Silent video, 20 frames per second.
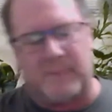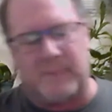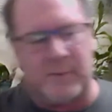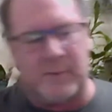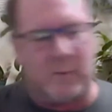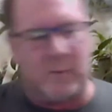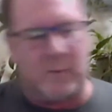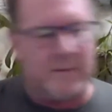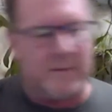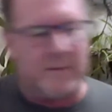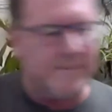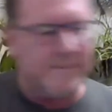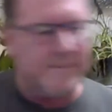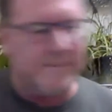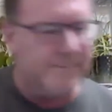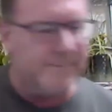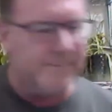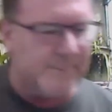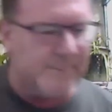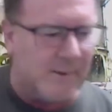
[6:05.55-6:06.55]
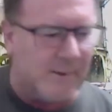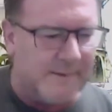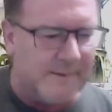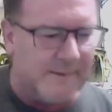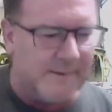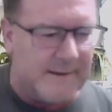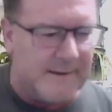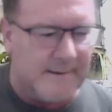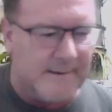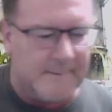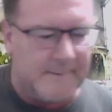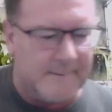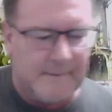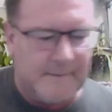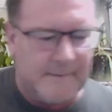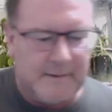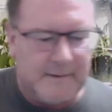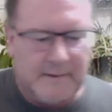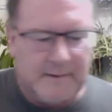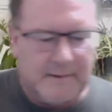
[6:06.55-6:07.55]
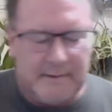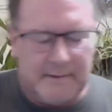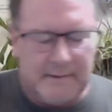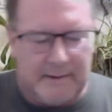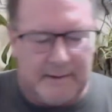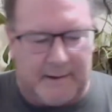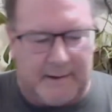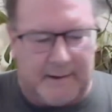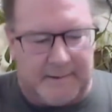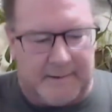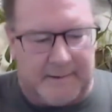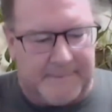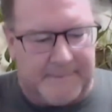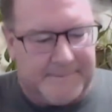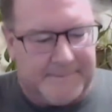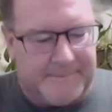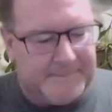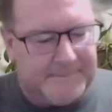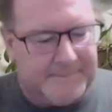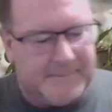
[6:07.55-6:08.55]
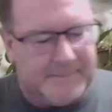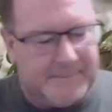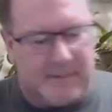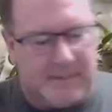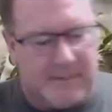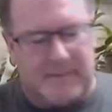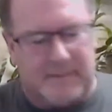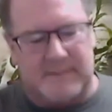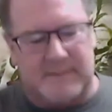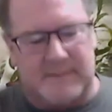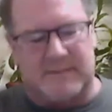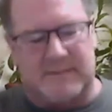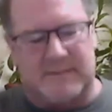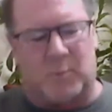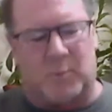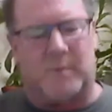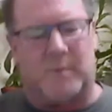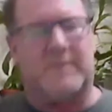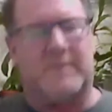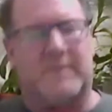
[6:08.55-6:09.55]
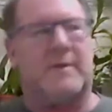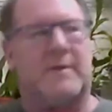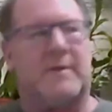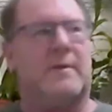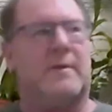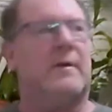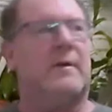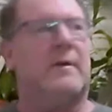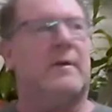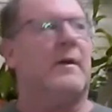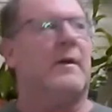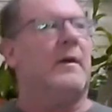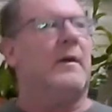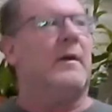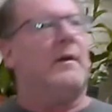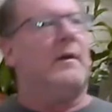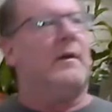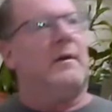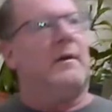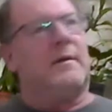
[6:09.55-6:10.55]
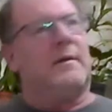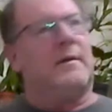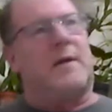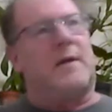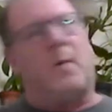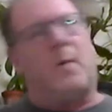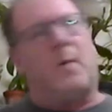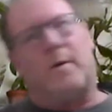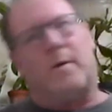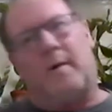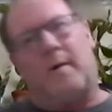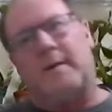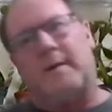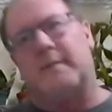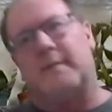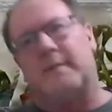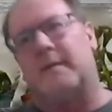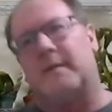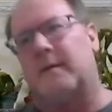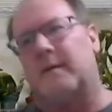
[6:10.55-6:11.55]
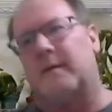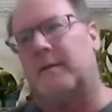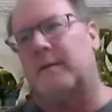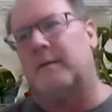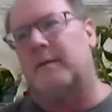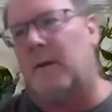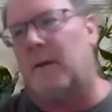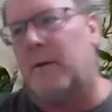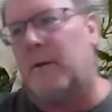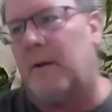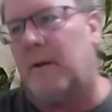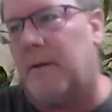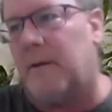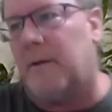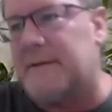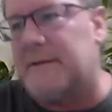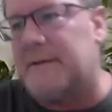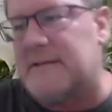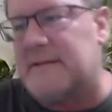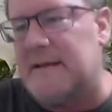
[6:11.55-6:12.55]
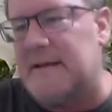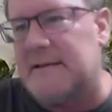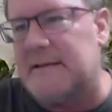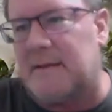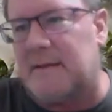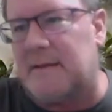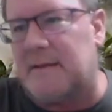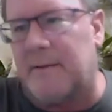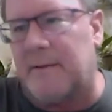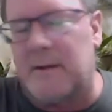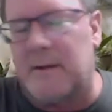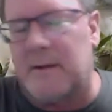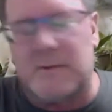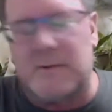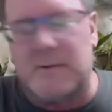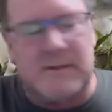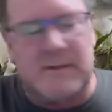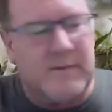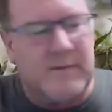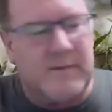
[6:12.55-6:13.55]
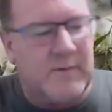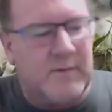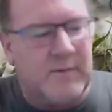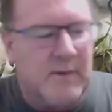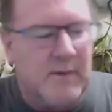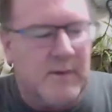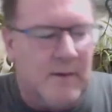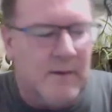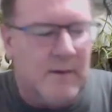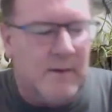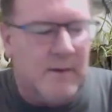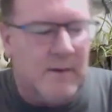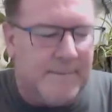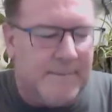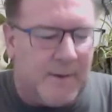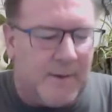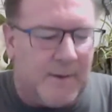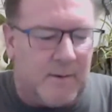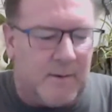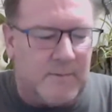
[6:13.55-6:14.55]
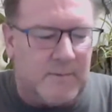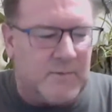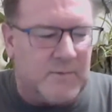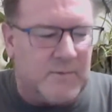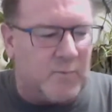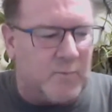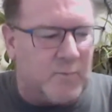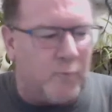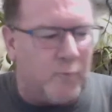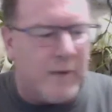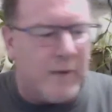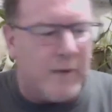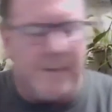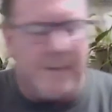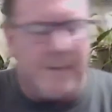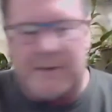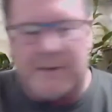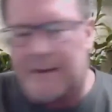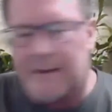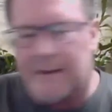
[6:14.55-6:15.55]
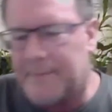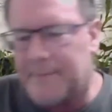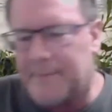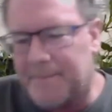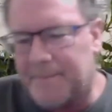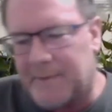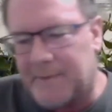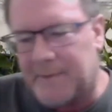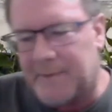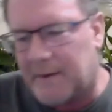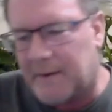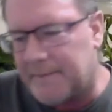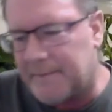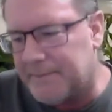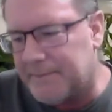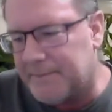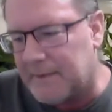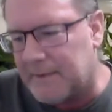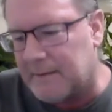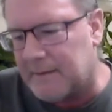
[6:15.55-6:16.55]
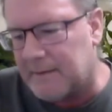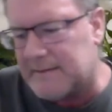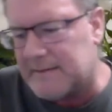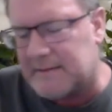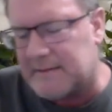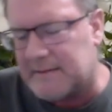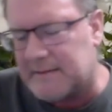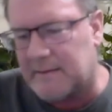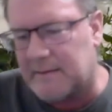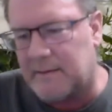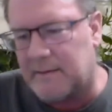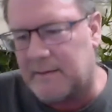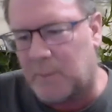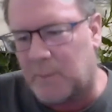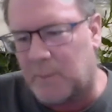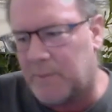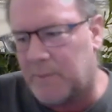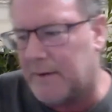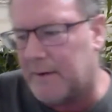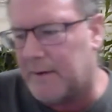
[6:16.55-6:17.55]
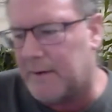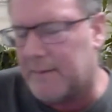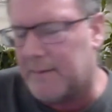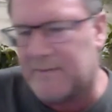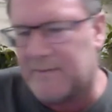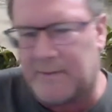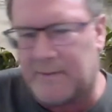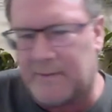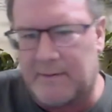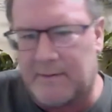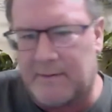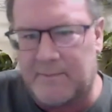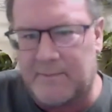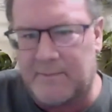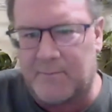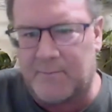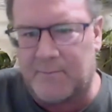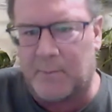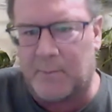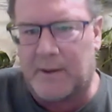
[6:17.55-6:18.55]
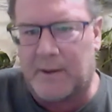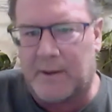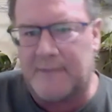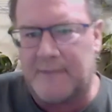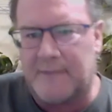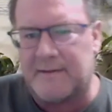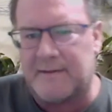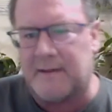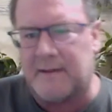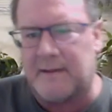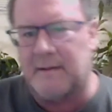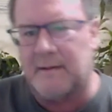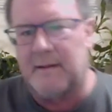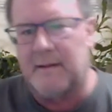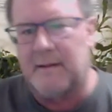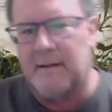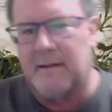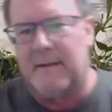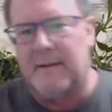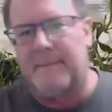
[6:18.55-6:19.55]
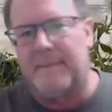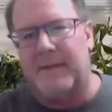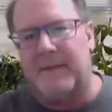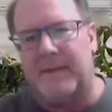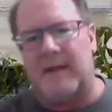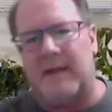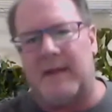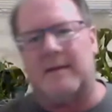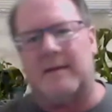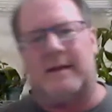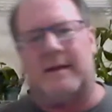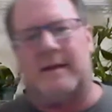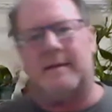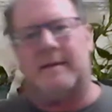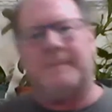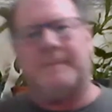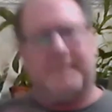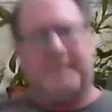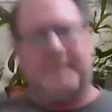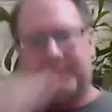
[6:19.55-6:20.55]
Maybe we're beyond that now. The storms that are going on in in all the seas, all the oceans are just ramping up, at least in the northern hemisphere, from what I've seen. Hey, Dan.